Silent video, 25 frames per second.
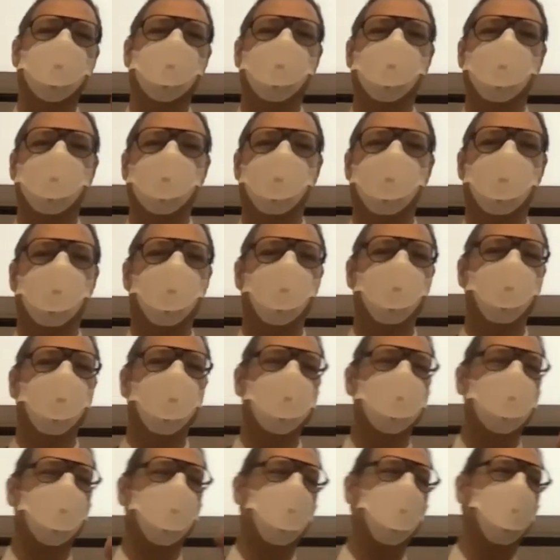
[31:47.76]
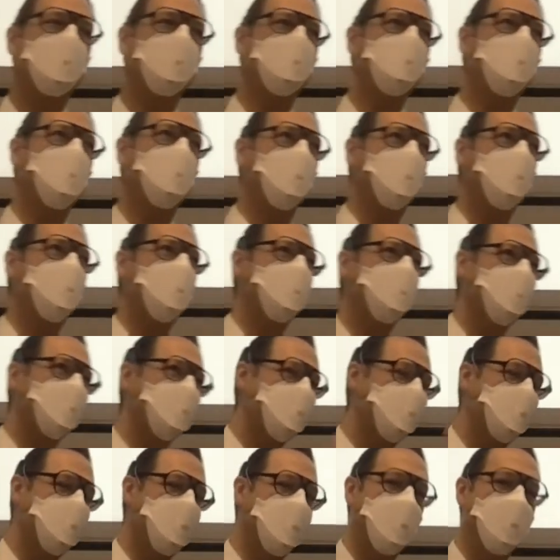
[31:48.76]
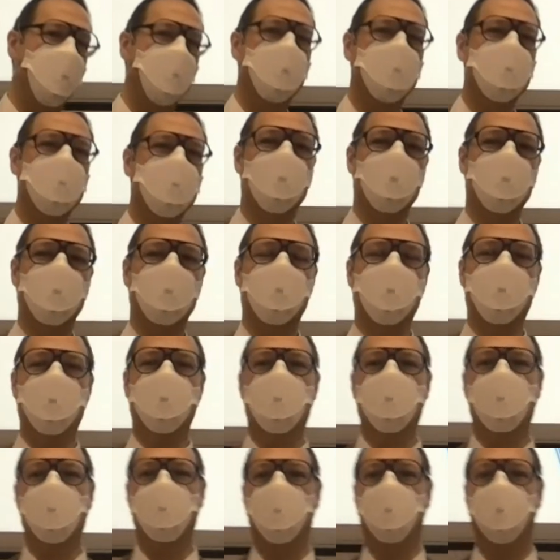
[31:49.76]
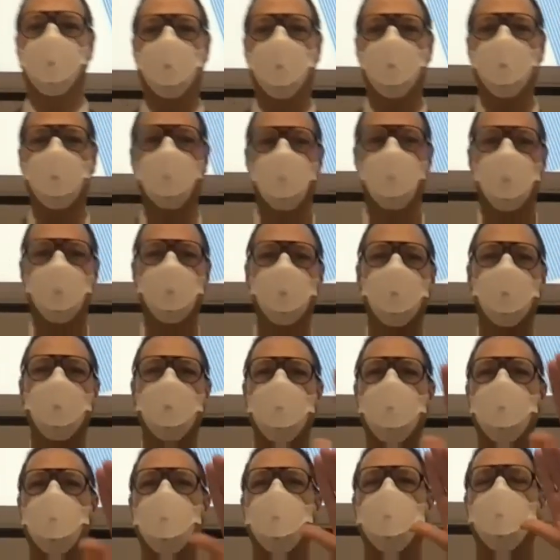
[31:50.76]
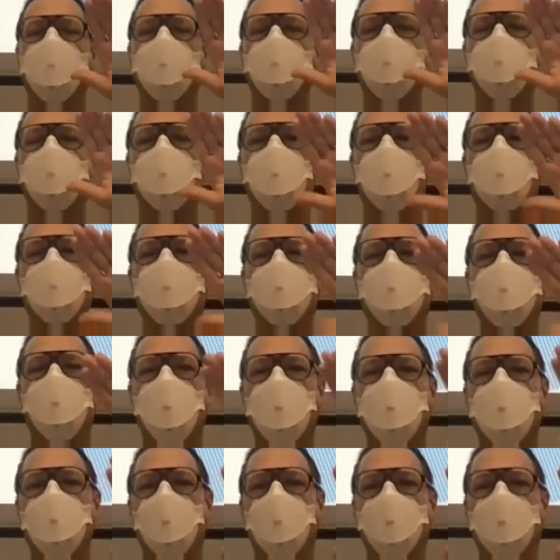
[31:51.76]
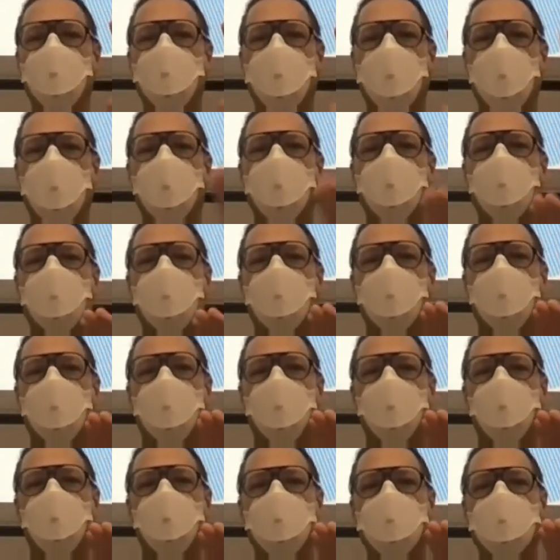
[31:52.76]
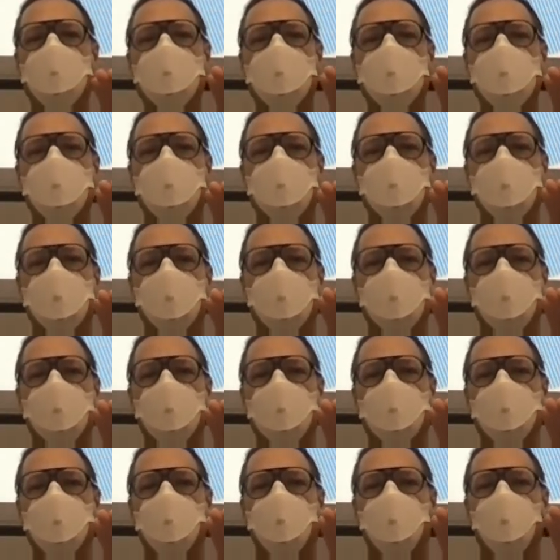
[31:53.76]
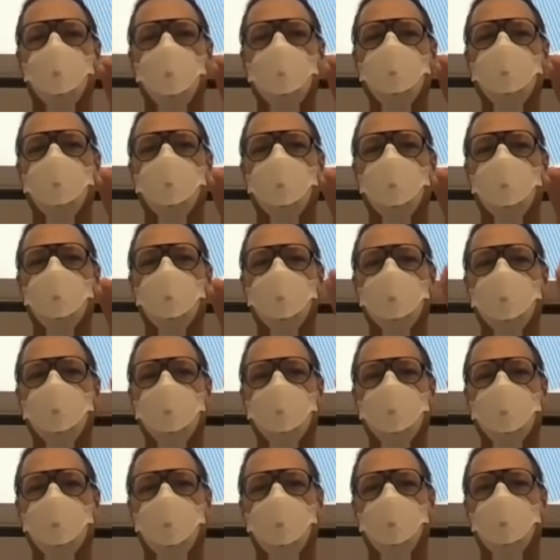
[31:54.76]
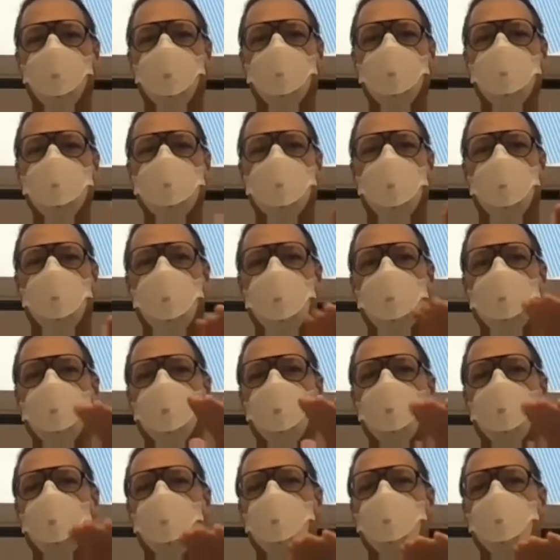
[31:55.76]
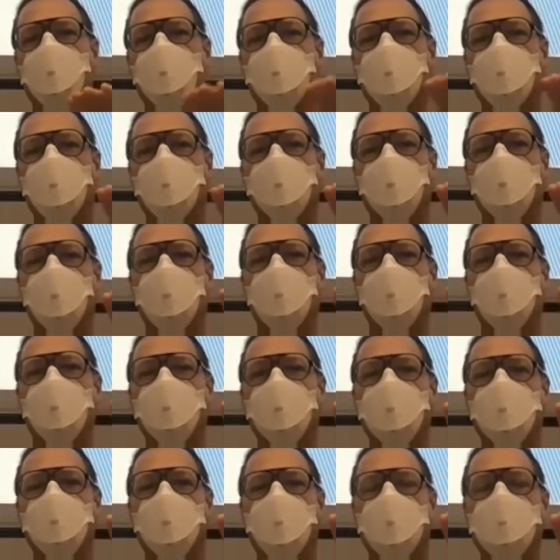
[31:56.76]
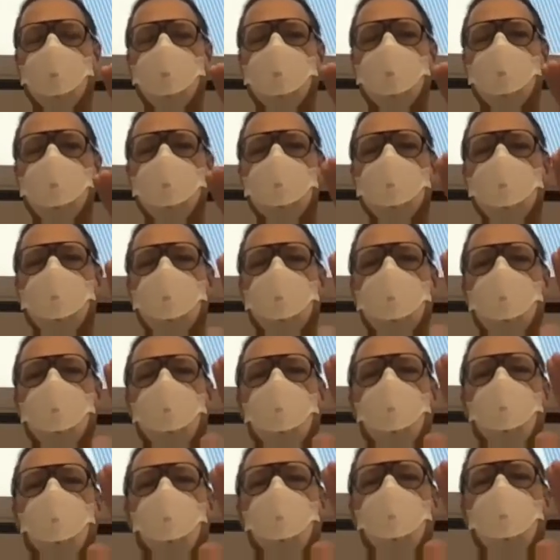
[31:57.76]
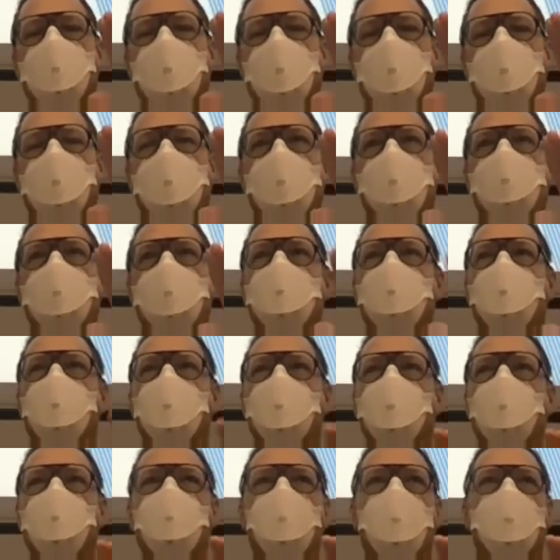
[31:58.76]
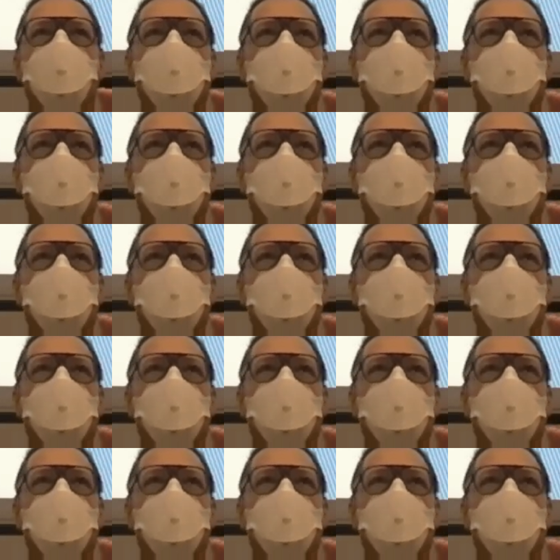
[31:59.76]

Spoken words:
there's a lot of mathematics behind this, which we're not going to talk about. But depending on the angle of this grating, well, these high-low intensities, we can get different moire